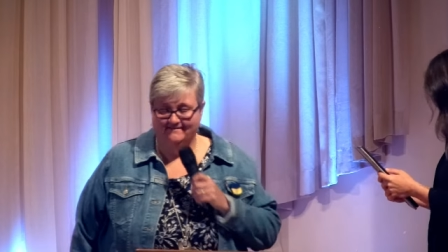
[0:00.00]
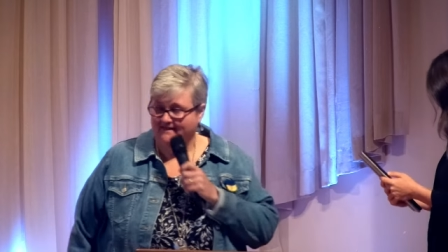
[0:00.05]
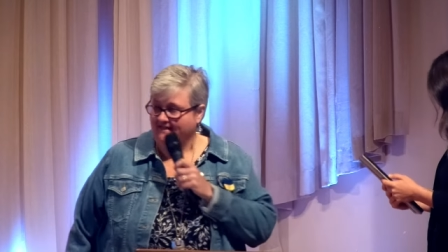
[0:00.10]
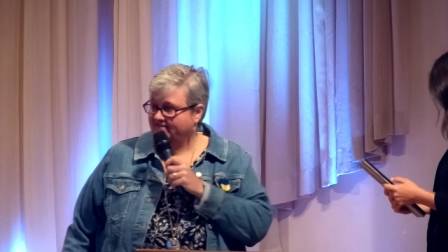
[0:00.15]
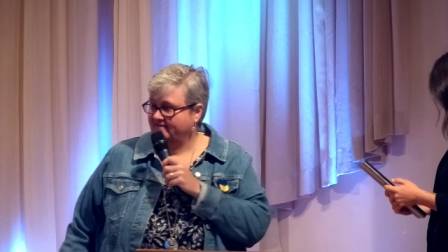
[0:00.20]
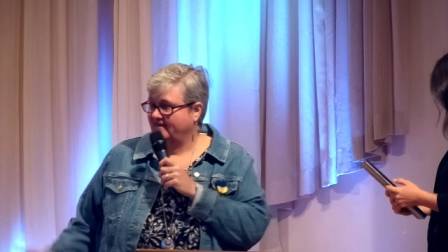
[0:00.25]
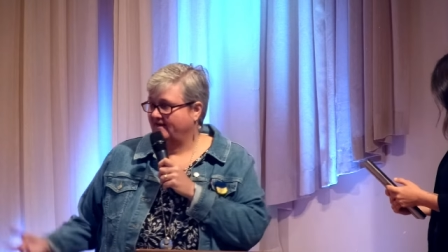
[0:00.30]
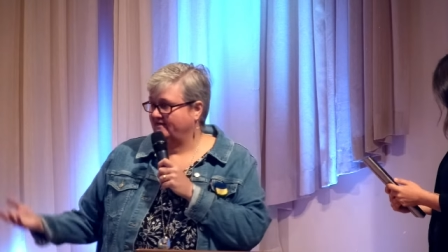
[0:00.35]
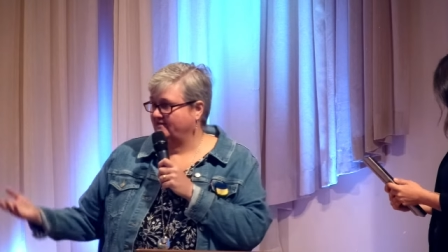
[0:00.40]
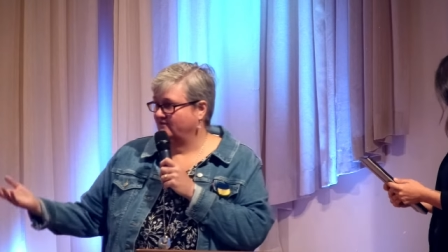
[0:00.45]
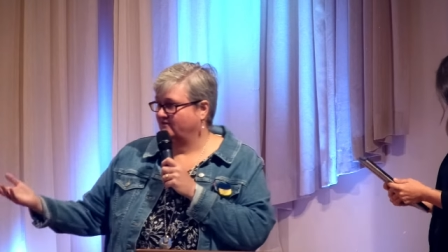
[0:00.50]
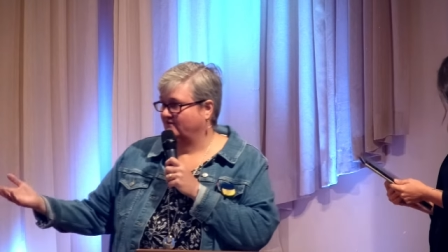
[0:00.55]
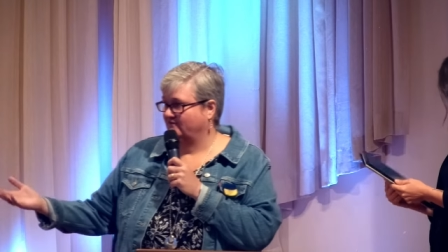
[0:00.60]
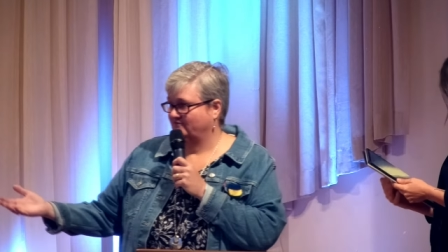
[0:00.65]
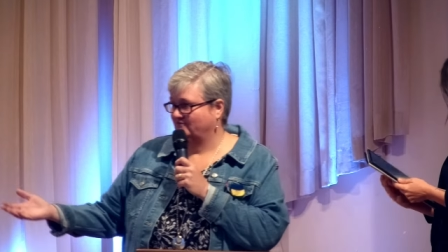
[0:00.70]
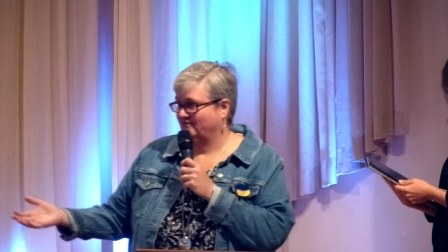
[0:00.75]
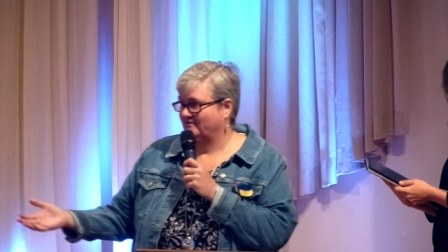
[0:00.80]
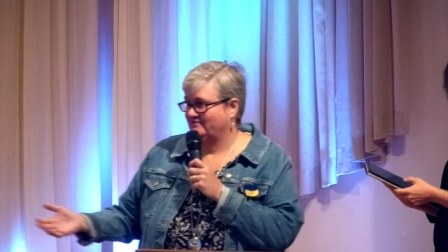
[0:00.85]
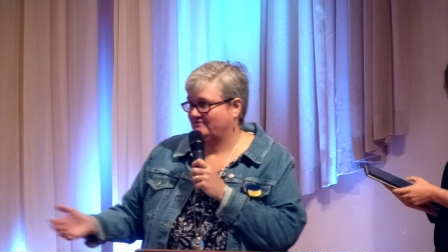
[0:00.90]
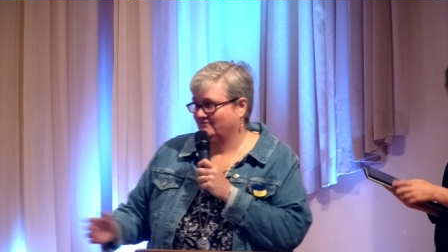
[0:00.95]
Not that I don't
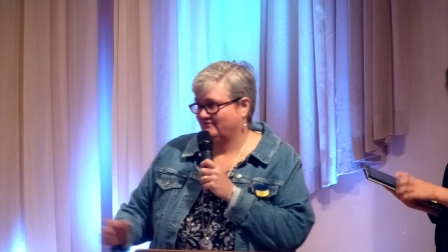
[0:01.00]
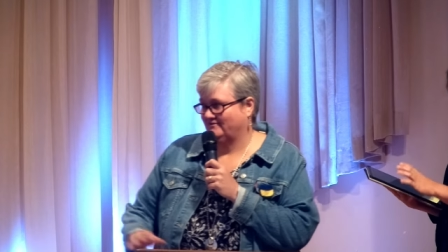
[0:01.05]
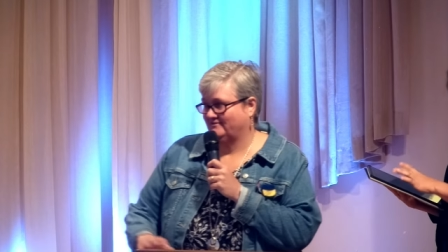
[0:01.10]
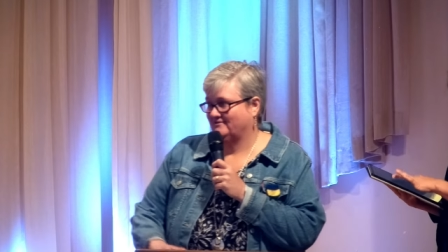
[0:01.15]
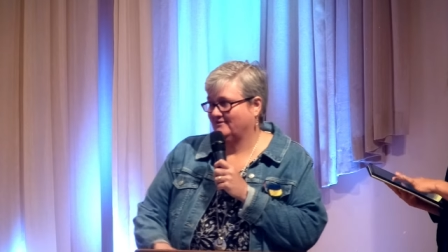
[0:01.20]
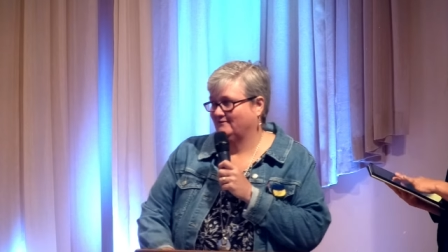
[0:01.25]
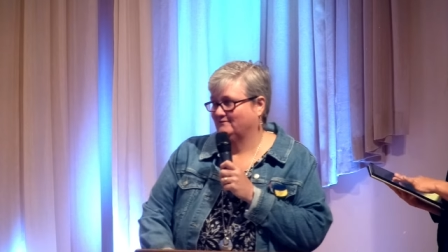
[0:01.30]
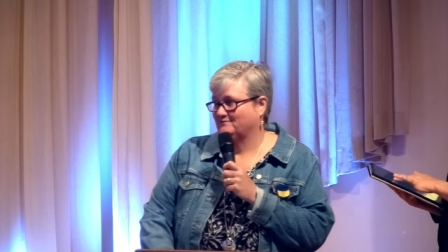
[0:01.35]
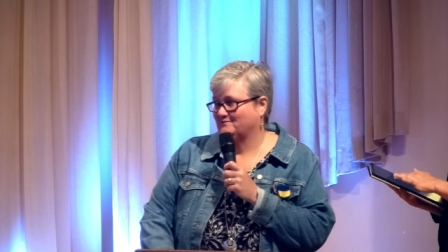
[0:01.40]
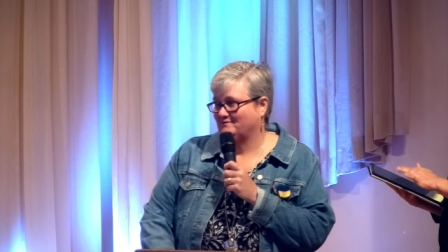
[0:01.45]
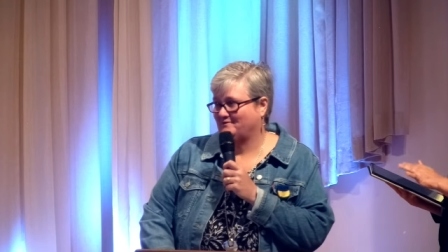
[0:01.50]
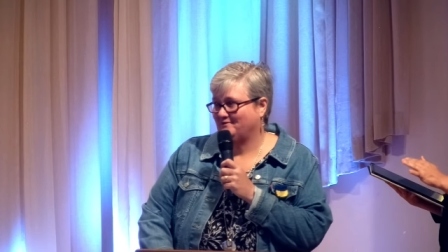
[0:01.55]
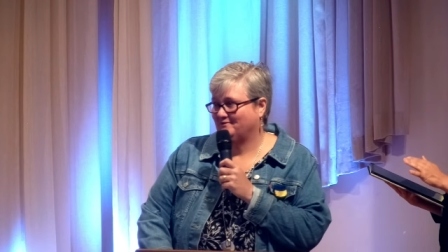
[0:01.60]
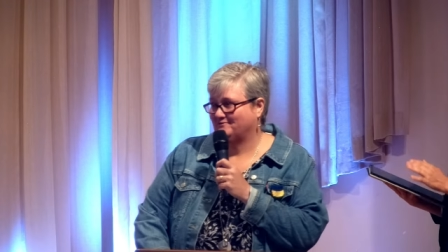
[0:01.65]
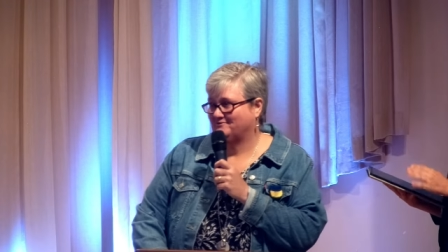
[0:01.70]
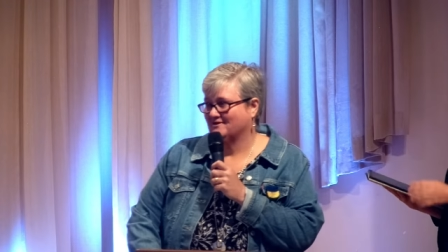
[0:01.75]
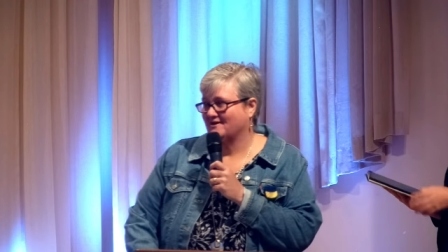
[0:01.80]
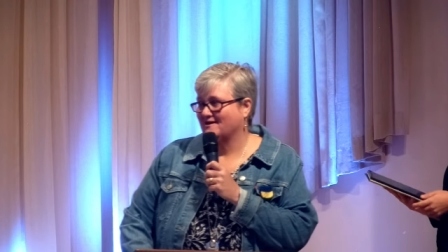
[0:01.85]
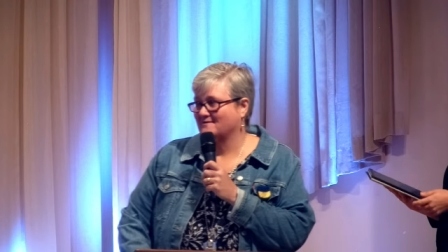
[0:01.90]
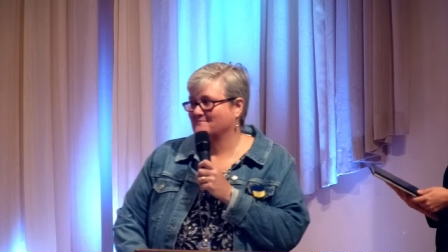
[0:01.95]
enjoy doing service with
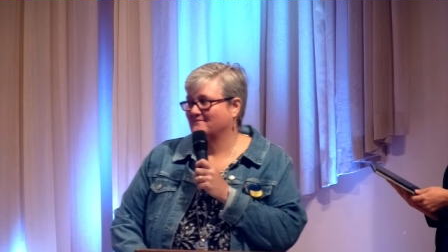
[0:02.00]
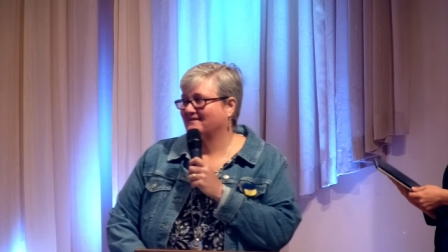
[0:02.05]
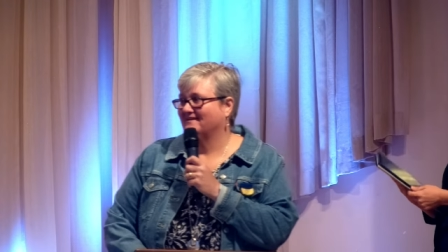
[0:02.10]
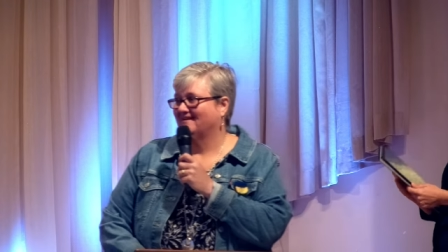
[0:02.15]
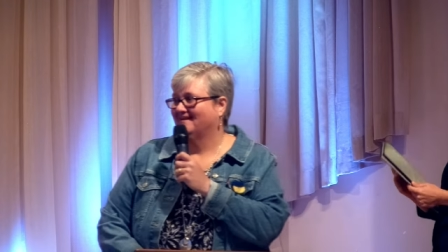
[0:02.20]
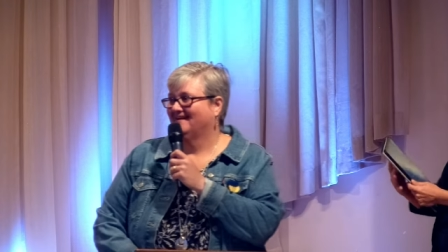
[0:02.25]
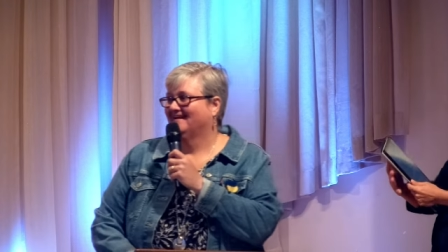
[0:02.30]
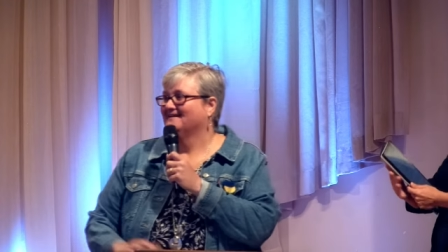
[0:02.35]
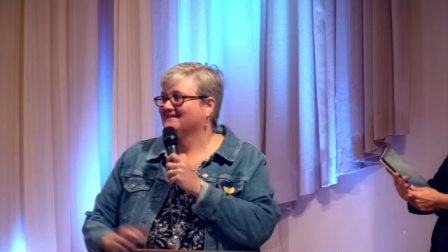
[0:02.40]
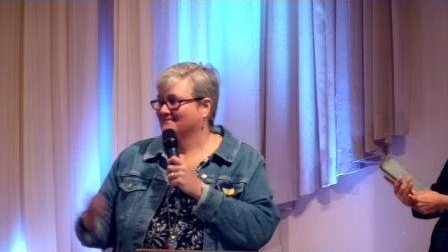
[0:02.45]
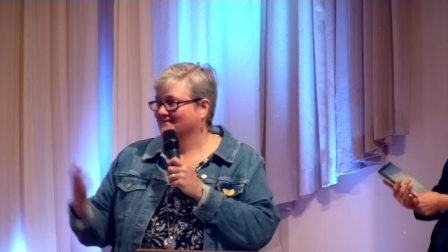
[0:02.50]
you, John, but